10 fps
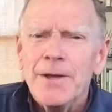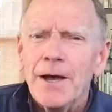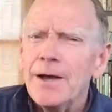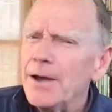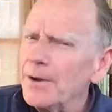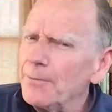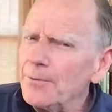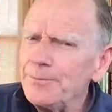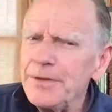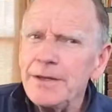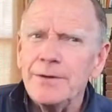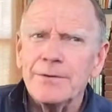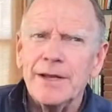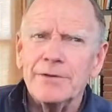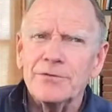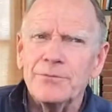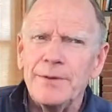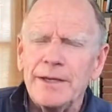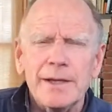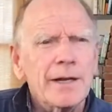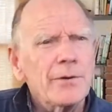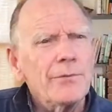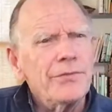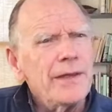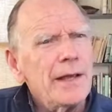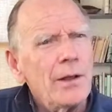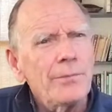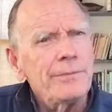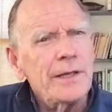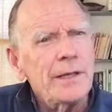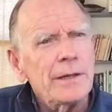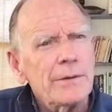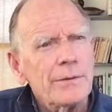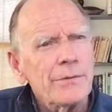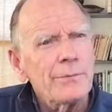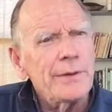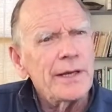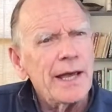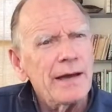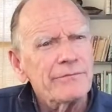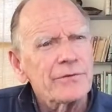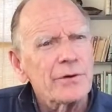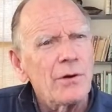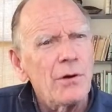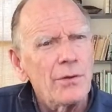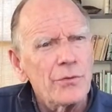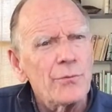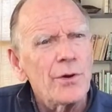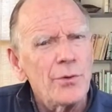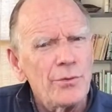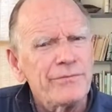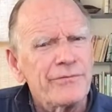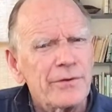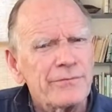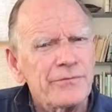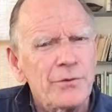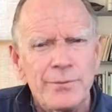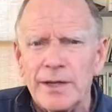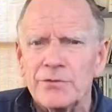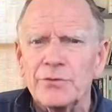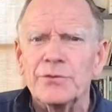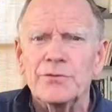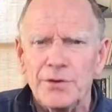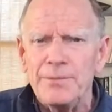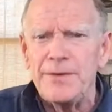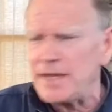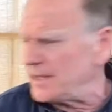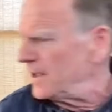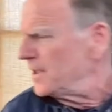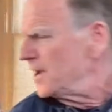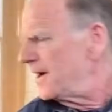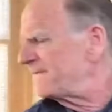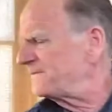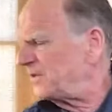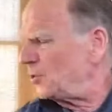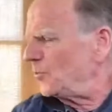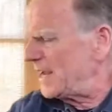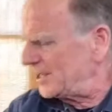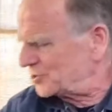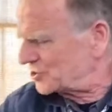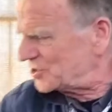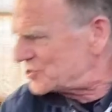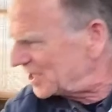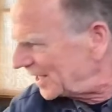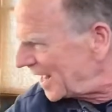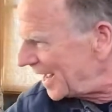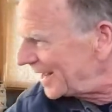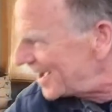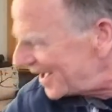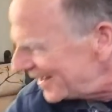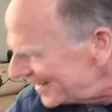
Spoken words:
I won't be here next week, and I don't think I'll be here the week after, on the road for a few weeks. So it's going to be a few weeks until I